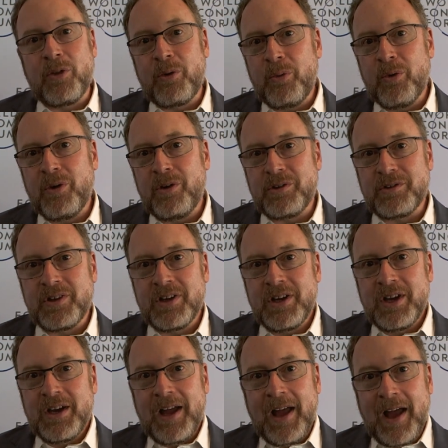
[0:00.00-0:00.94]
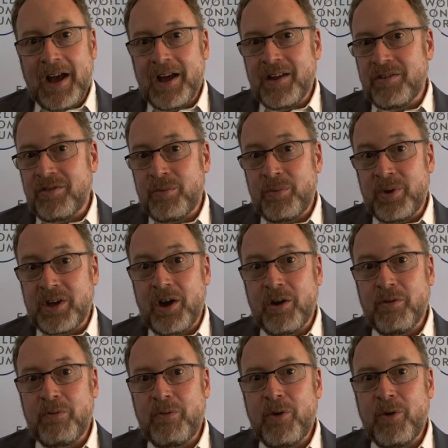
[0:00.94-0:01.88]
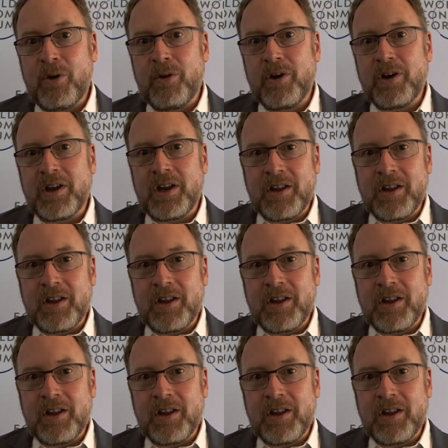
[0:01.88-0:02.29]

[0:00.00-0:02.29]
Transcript: the world as we go forward,